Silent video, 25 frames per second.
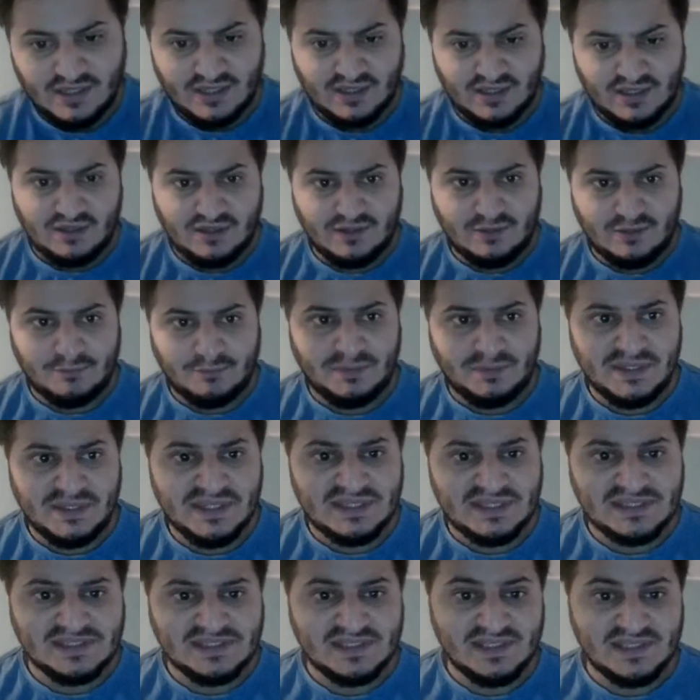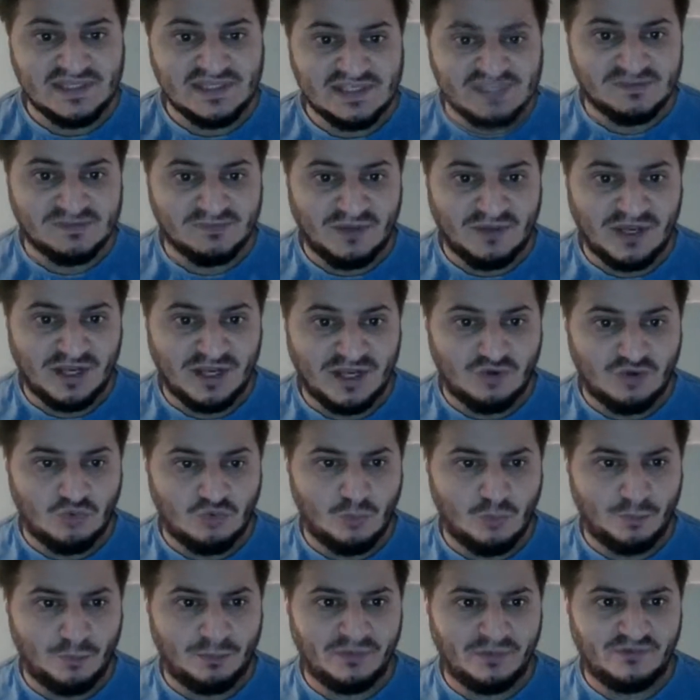BT Smart
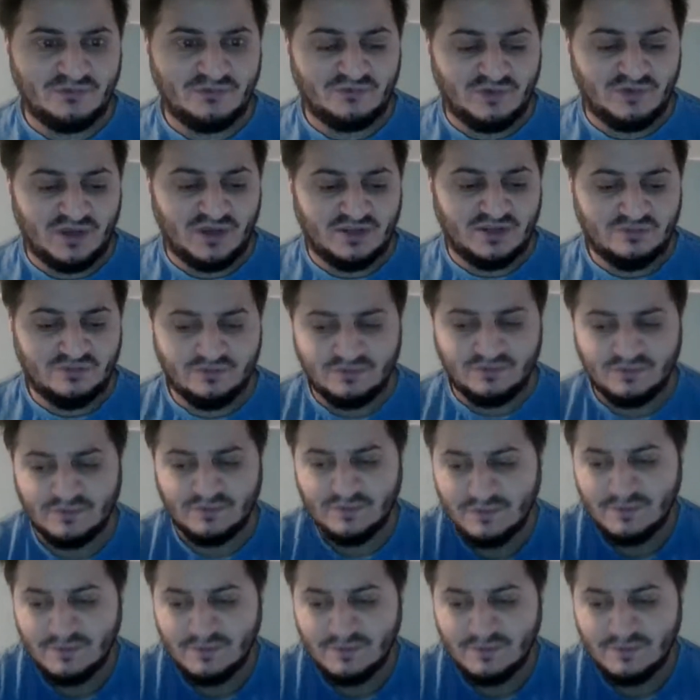Hub 5,